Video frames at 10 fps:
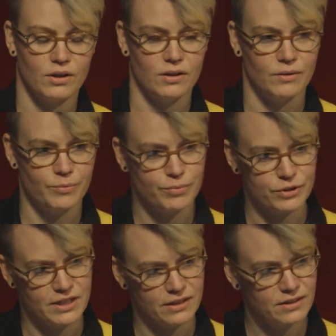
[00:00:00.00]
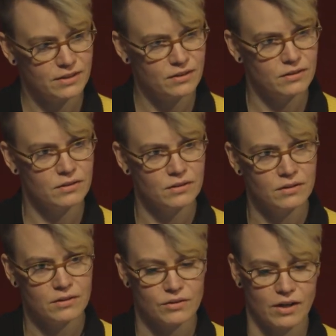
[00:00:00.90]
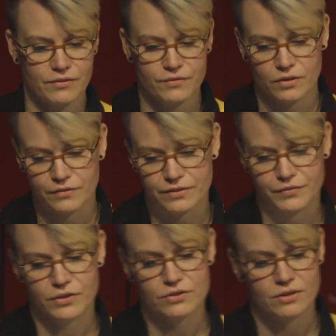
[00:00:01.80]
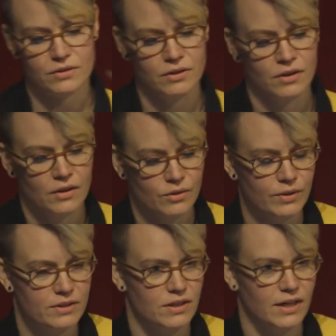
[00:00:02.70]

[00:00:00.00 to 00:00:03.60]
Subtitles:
a projected graph of the future which